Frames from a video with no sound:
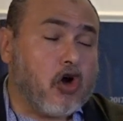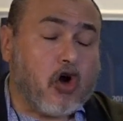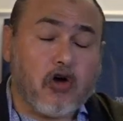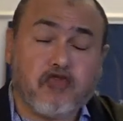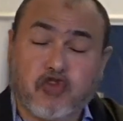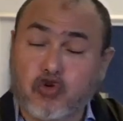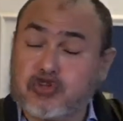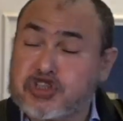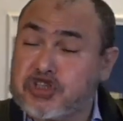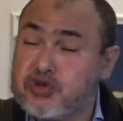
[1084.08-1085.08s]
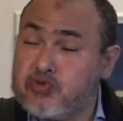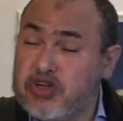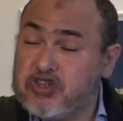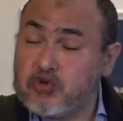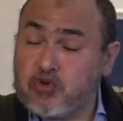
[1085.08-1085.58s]
of those
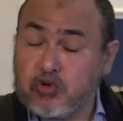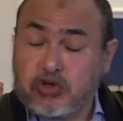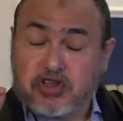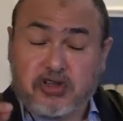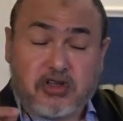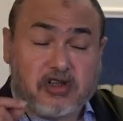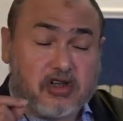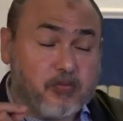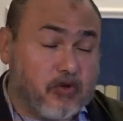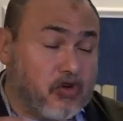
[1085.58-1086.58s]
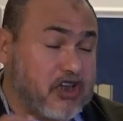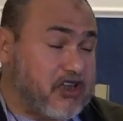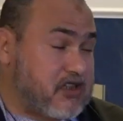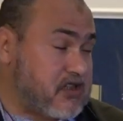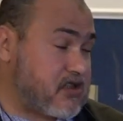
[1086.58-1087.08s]
critical turning
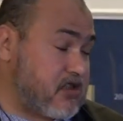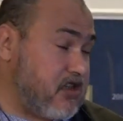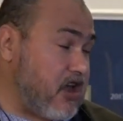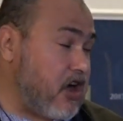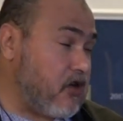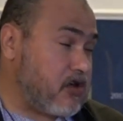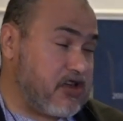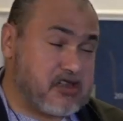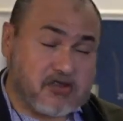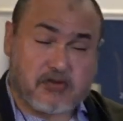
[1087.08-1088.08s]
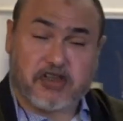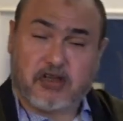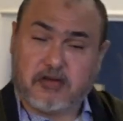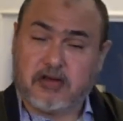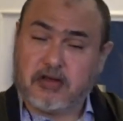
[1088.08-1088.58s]
points in our history,
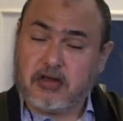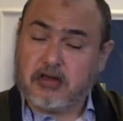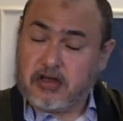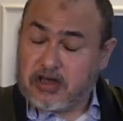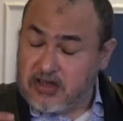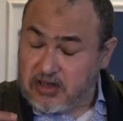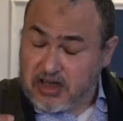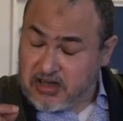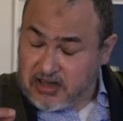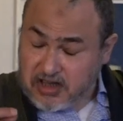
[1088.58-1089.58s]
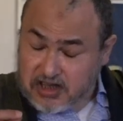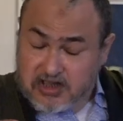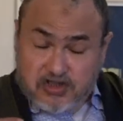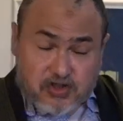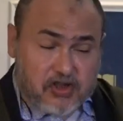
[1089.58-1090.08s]
in the
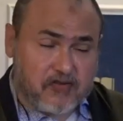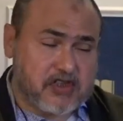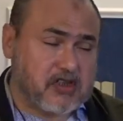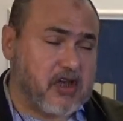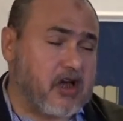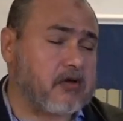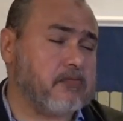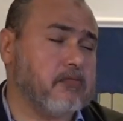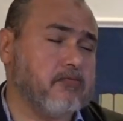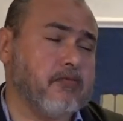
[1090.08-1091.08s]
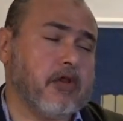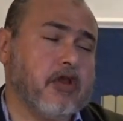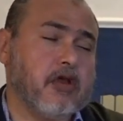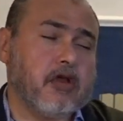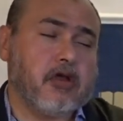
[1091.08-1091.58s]
history of Islam,
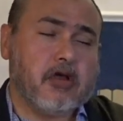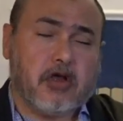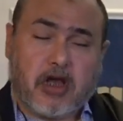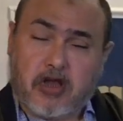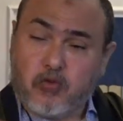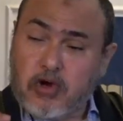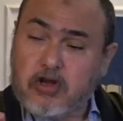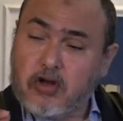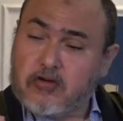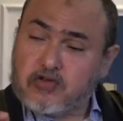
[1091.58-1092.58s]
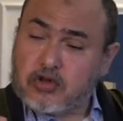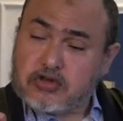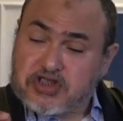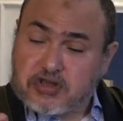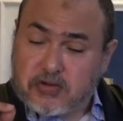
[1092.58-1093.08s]
and one of
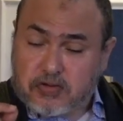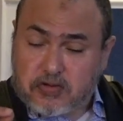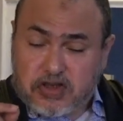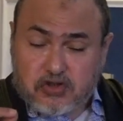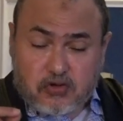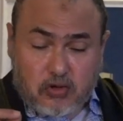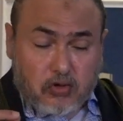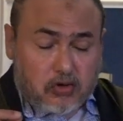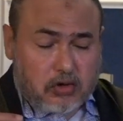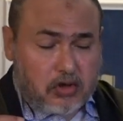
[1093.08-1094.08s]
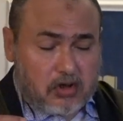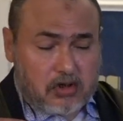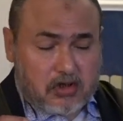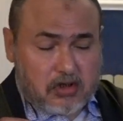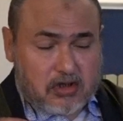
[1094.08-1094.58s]
those critical
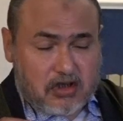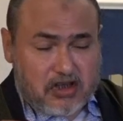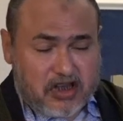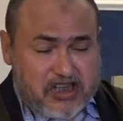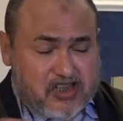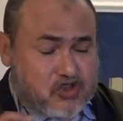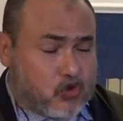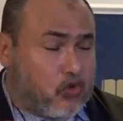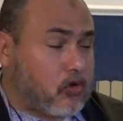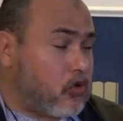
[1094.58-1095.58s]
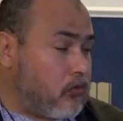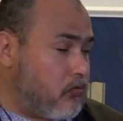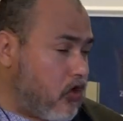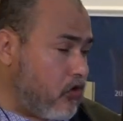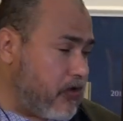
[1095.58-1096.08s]
historical
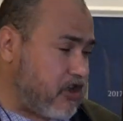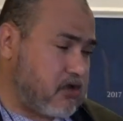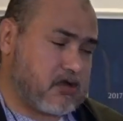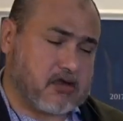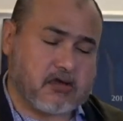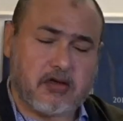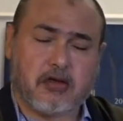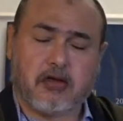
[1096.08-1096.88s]
moments